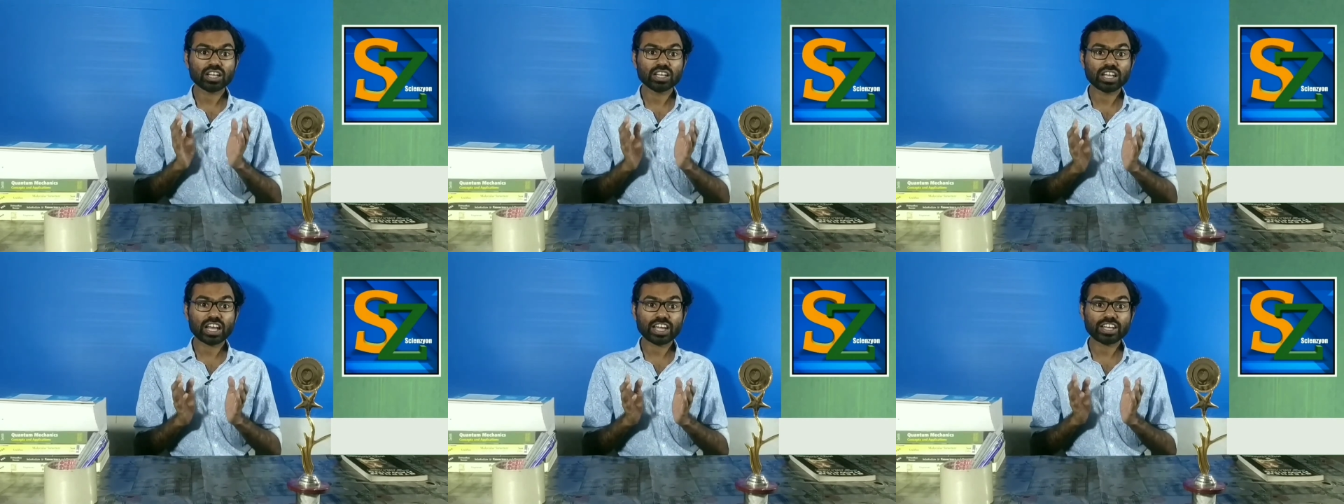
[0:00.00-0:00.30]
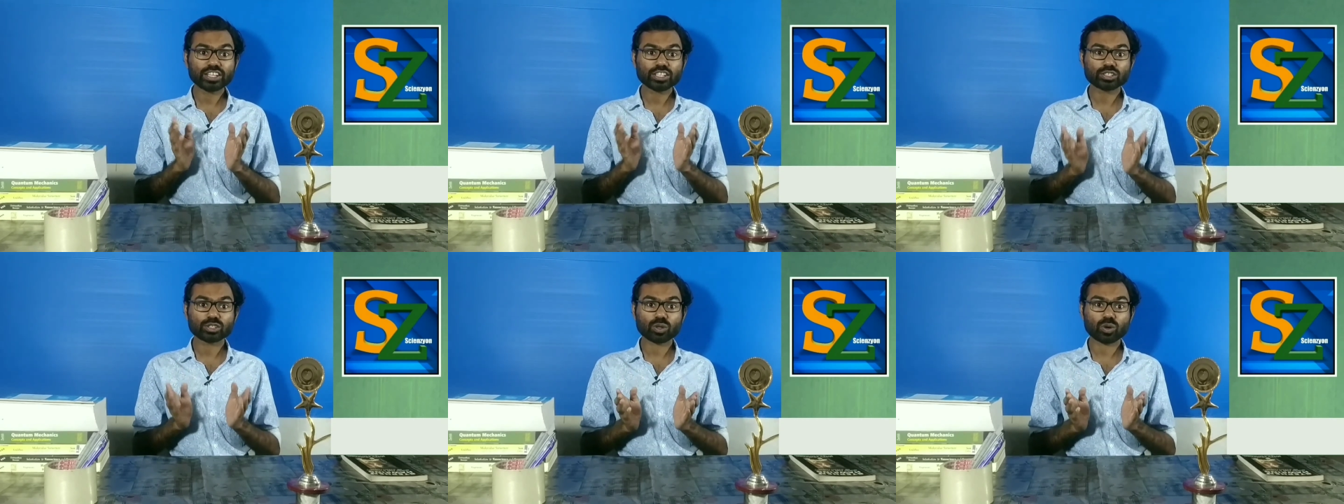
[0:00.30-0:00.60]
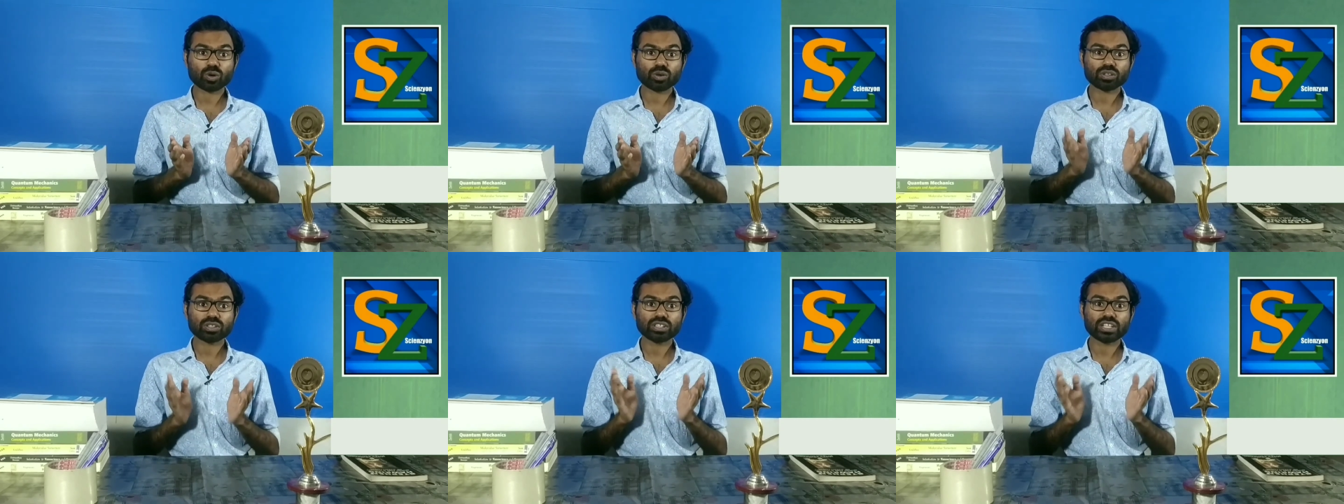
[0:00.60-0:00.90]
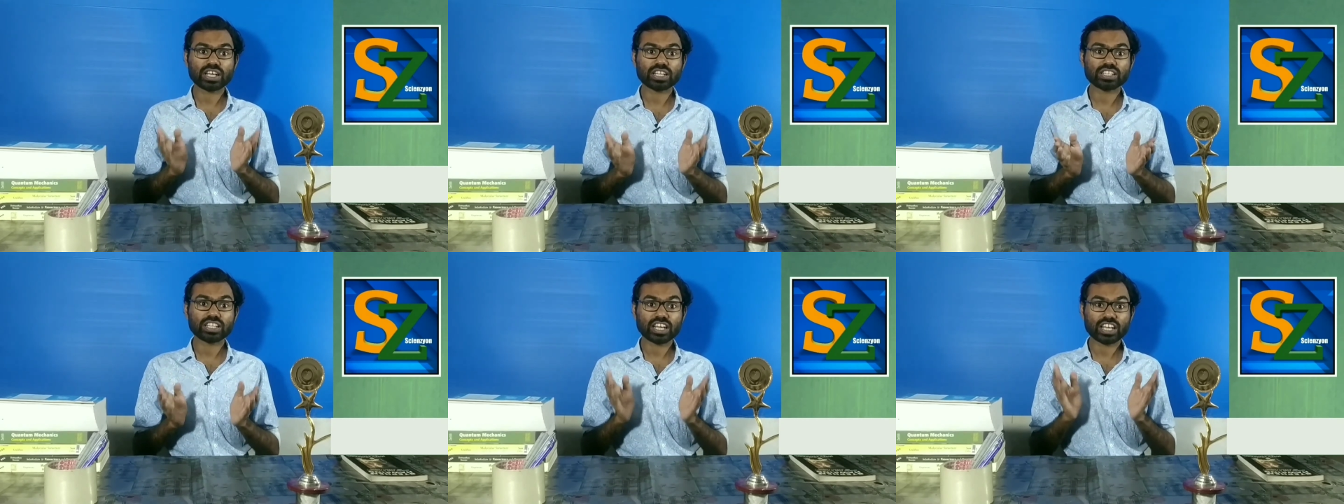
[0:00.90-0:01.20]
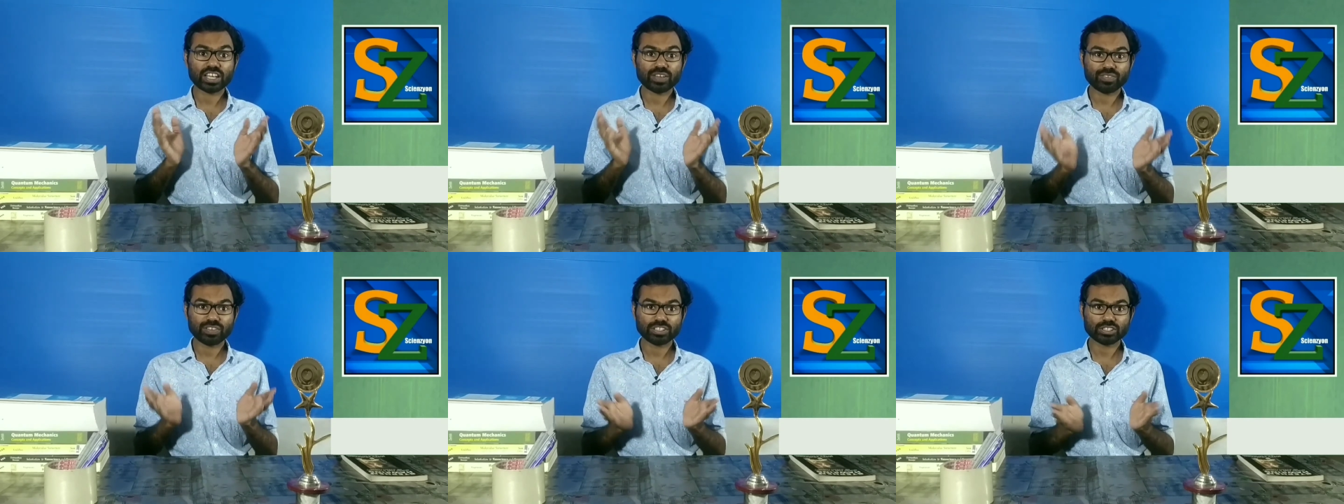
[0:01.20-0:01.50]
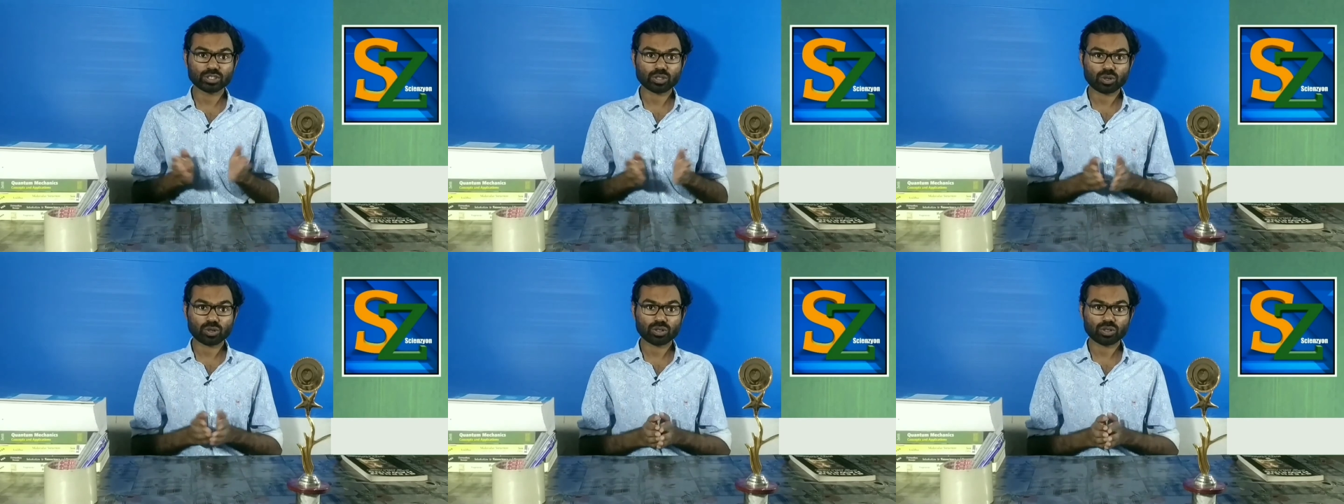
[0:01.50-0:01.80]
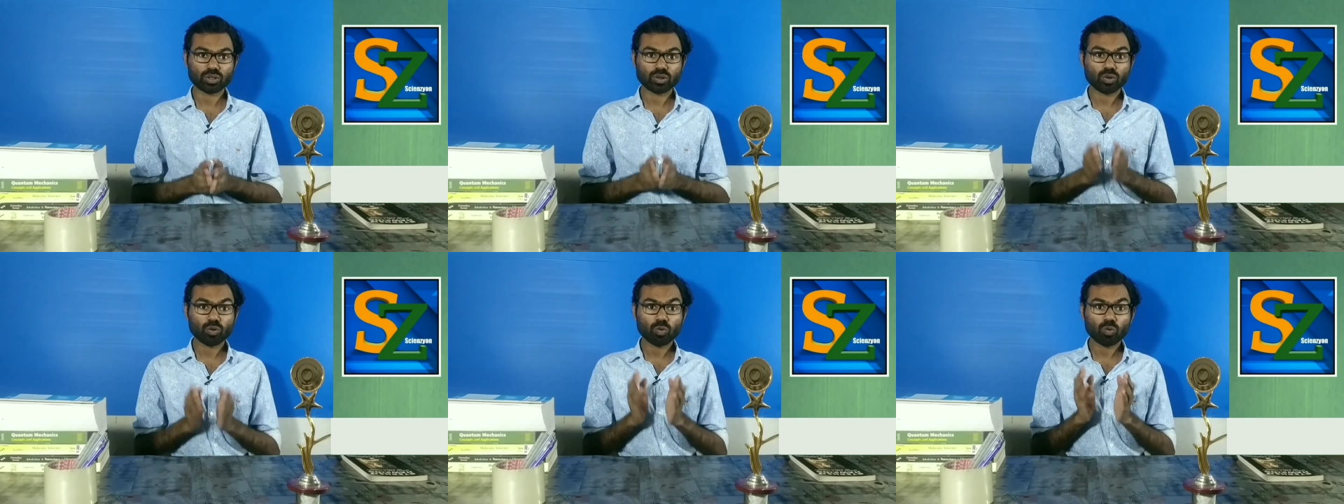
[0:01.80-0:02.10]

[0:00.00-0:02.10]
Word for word: light stone than the heavy stone.